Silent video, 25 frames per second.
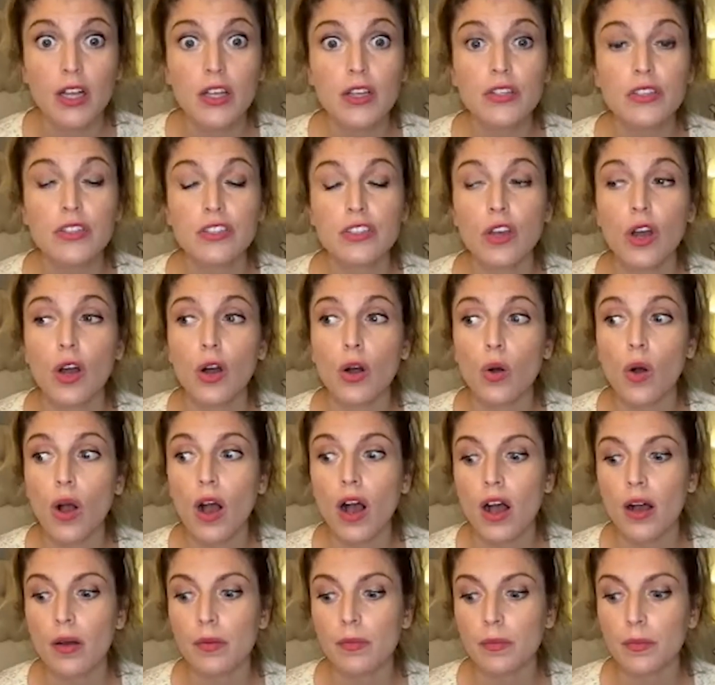So,
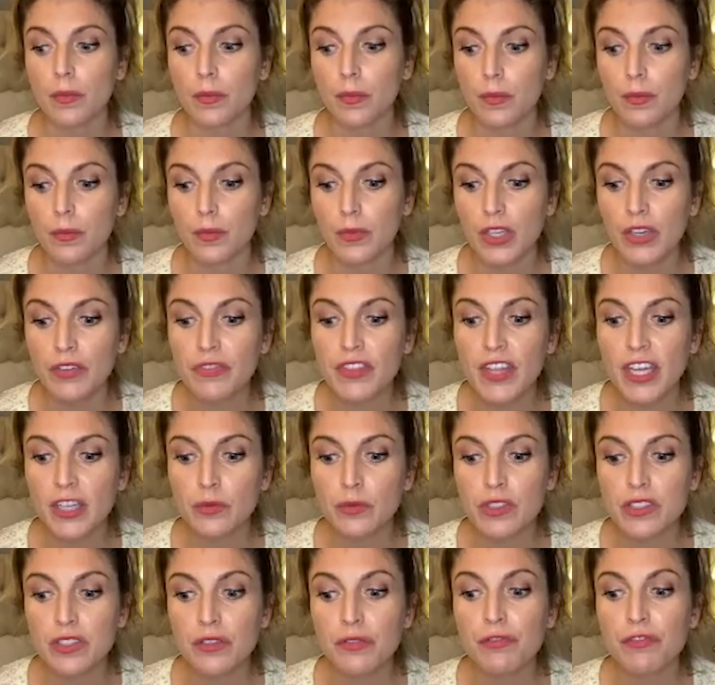um, If Then
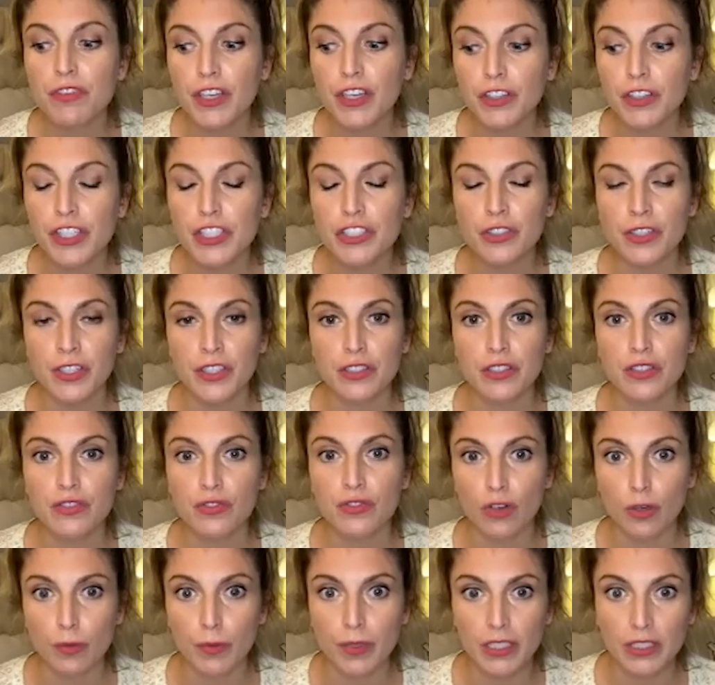was a very
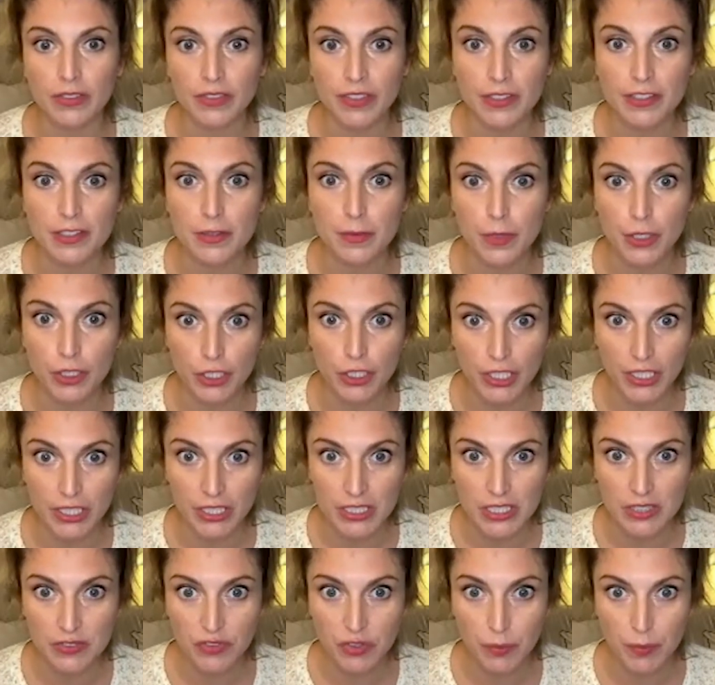transformative
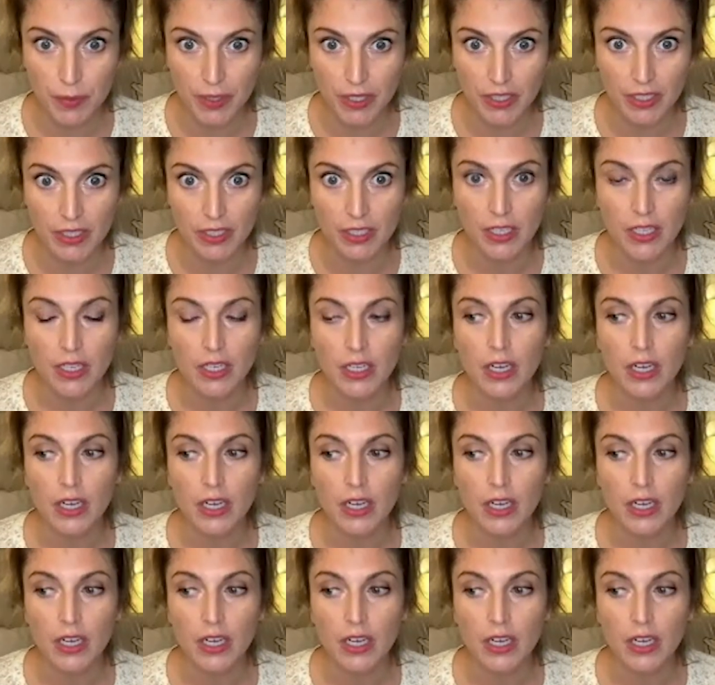experience for me.